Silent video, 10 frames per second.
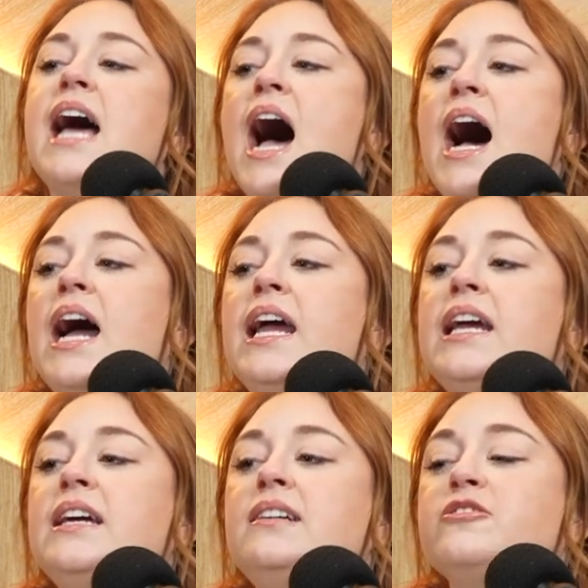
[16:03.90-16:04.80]

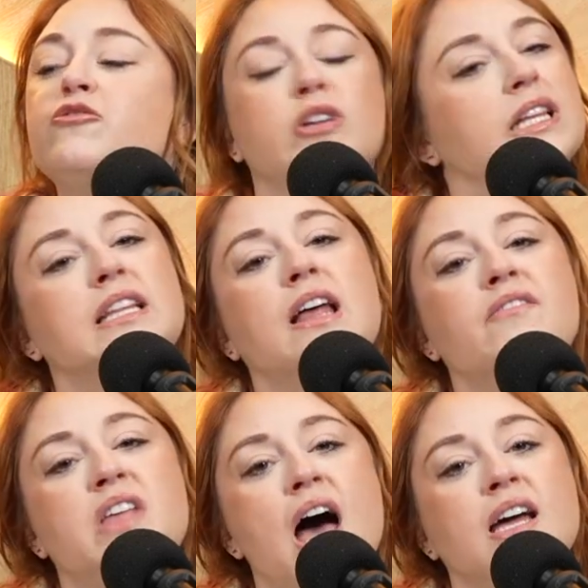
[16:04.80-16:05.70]
I really love
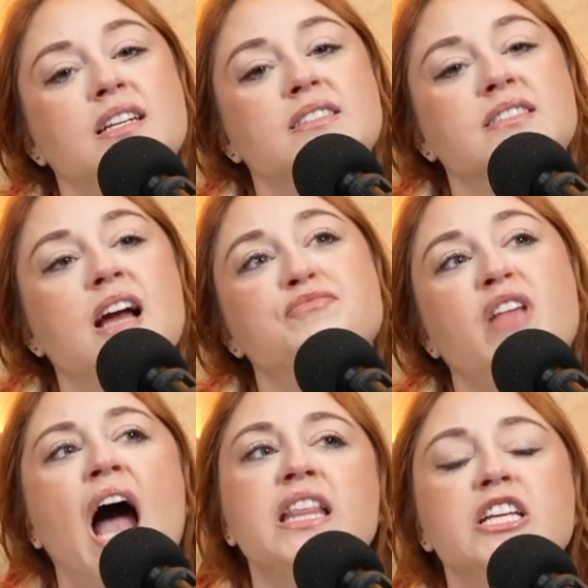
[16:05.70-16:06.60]
that.
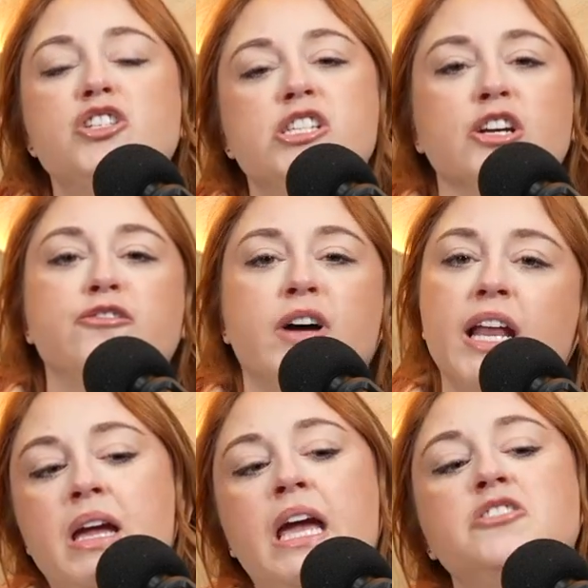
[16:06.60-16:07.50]
I think she's so
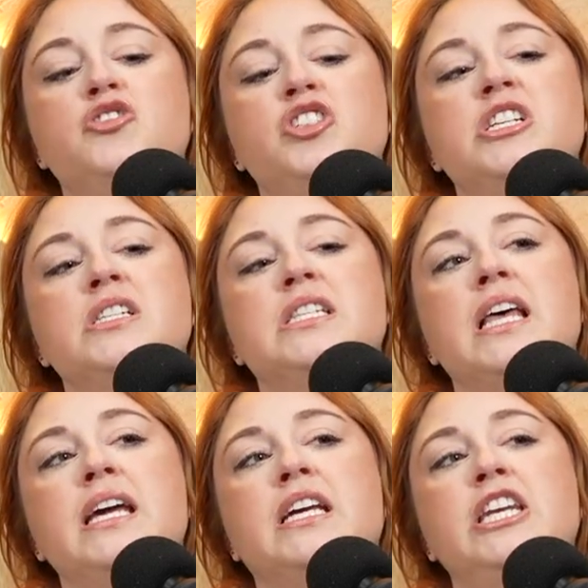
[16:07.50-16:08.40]
funny, and she's
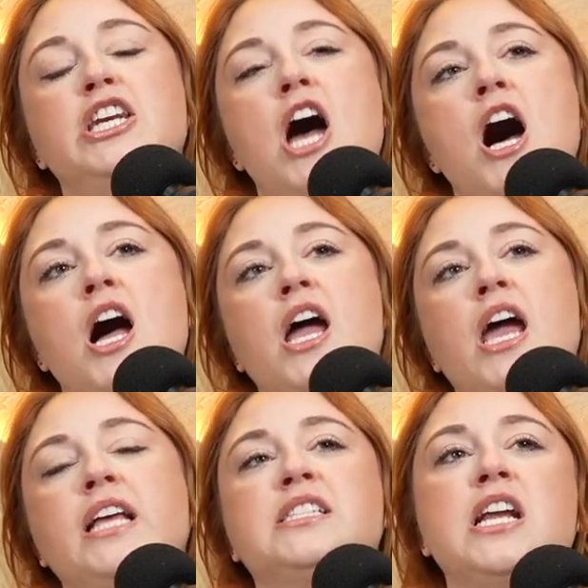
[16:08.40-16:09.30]
like
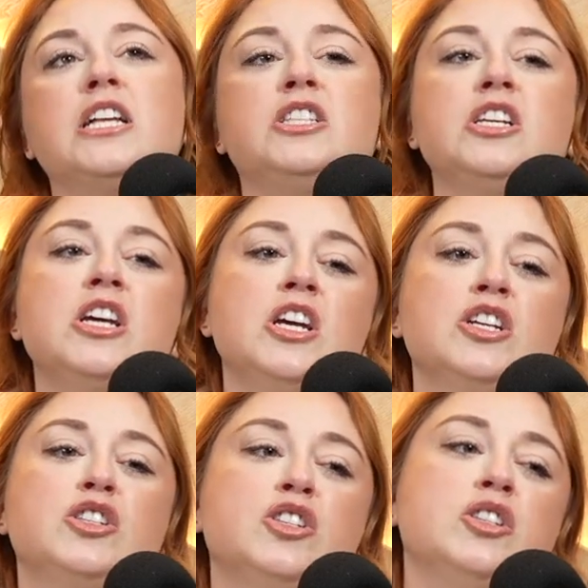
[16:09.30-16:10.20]
it's not
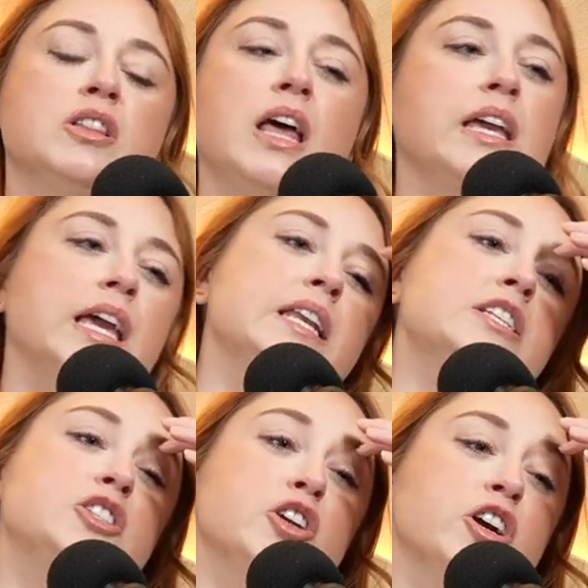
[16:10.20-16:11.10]
like, it
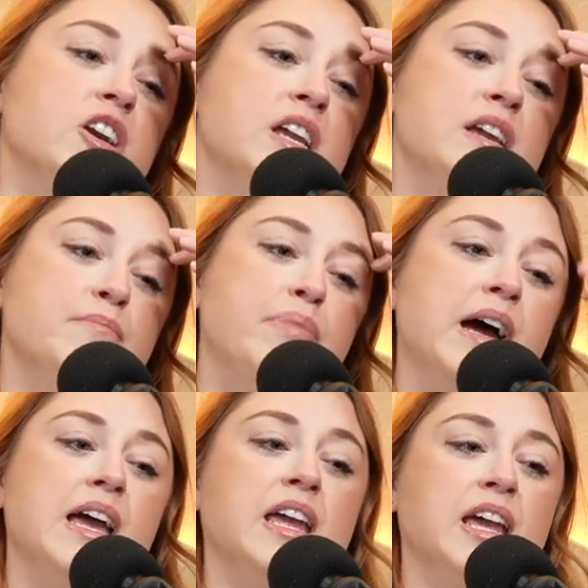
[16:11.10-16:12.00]
is dirty,
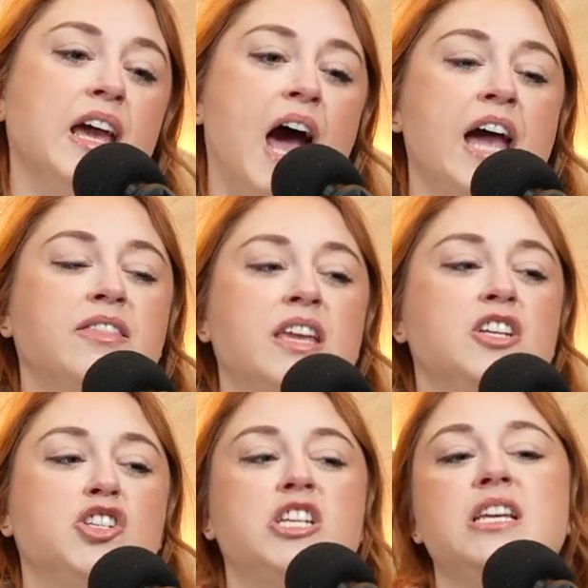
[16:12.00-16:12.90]
but I think
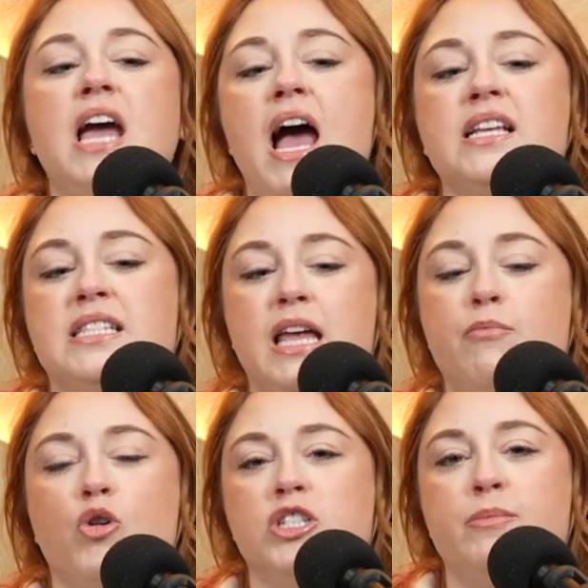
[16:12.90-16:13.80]
she has like
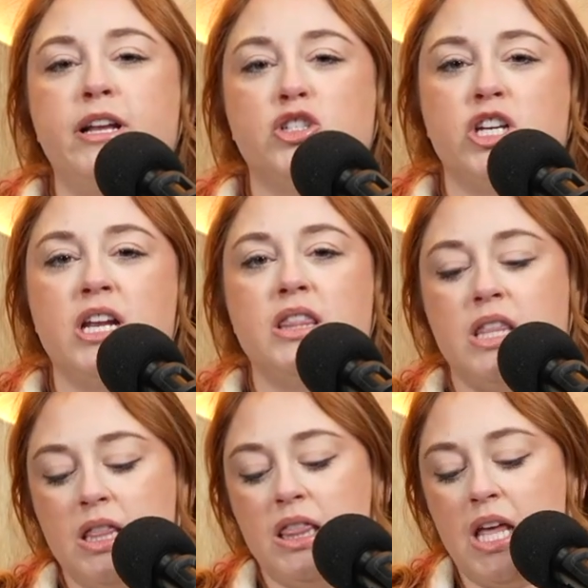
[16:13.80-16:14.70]
more dimension
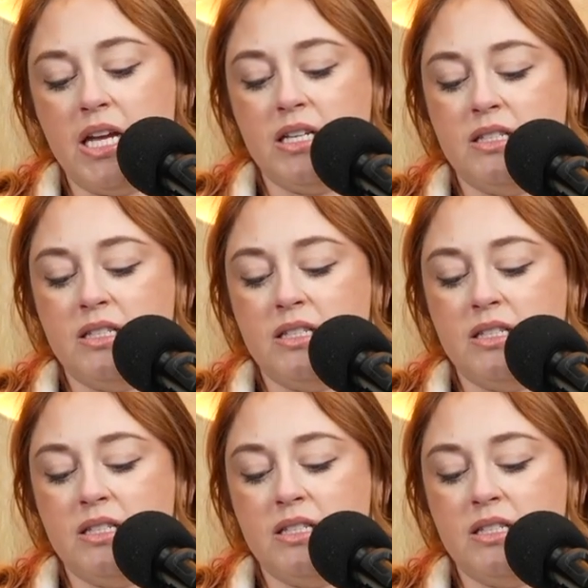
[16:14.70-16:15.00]
than like